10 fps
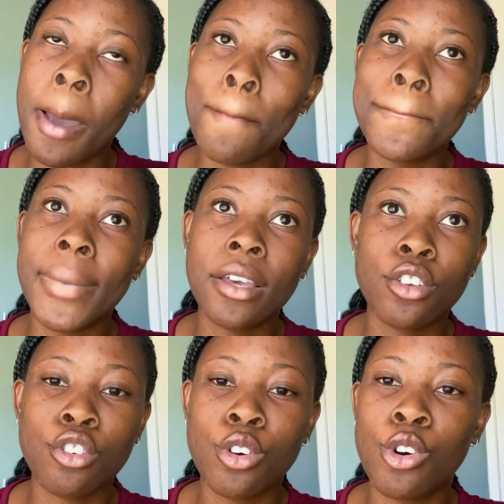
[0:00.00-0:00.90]
Make
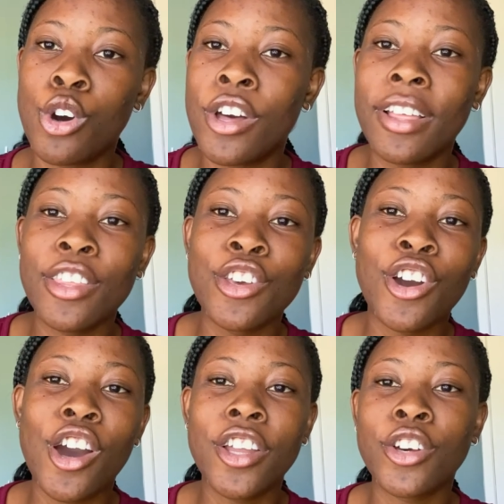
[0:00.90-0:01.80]
sure you
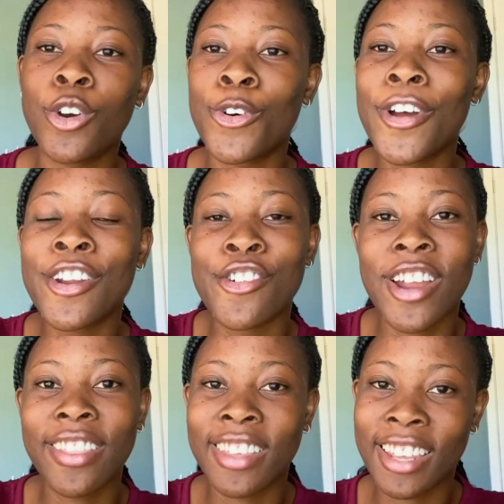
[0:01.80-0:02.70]
can't go and
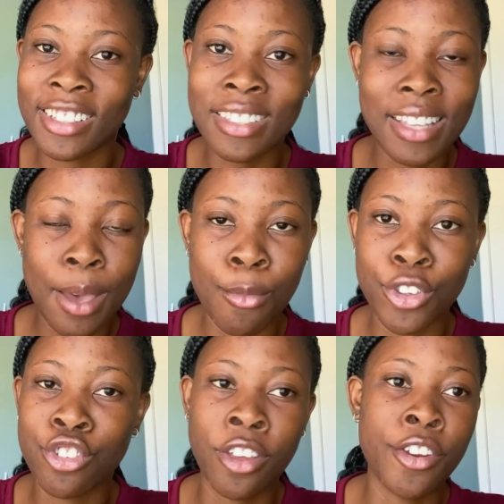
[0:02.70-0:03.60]
write that exam with
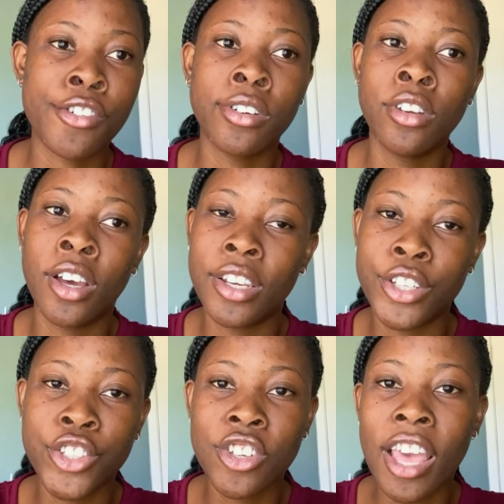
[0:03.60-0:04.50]
general
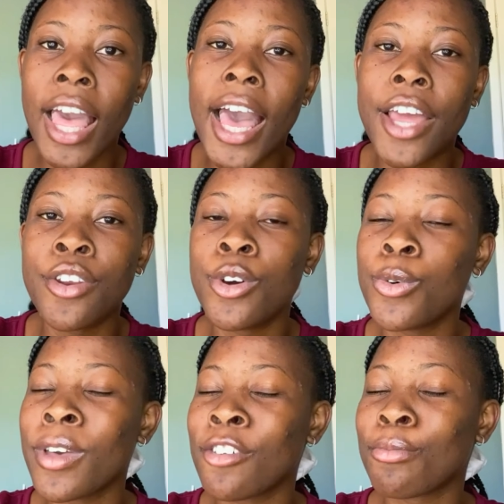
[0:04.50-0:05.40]
knowledge. I know
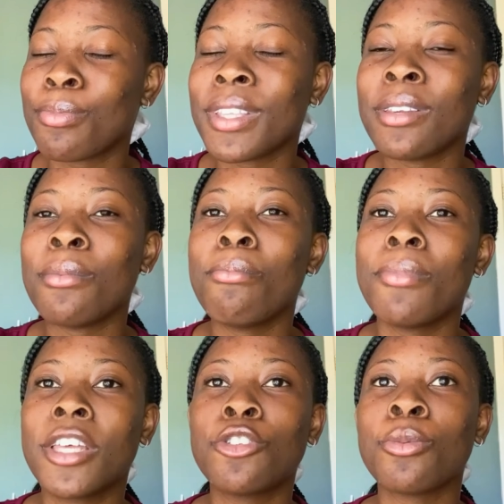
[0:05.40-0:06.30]
we have been
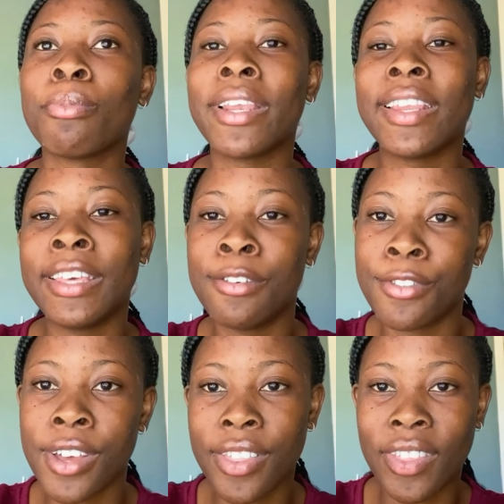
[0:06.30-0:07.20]
made to believe
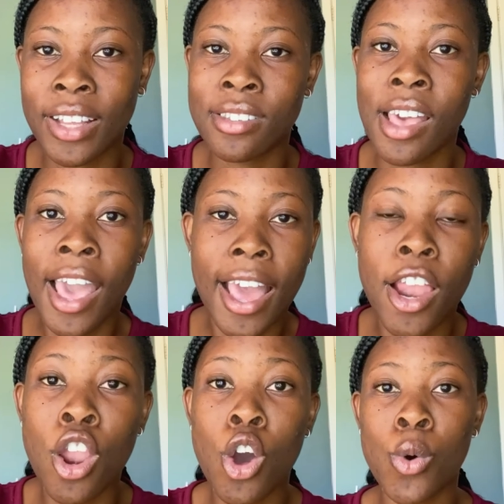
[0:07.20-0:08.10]
that
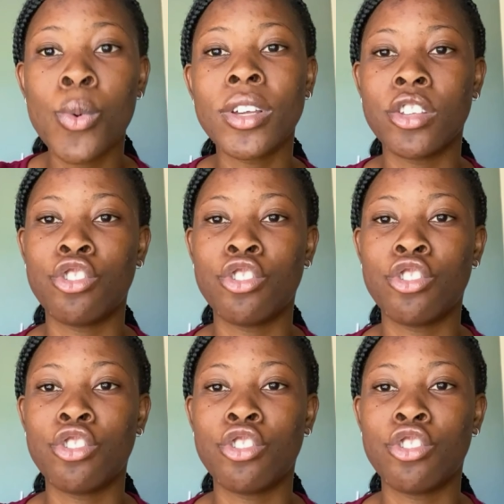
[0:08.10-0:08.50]
LO is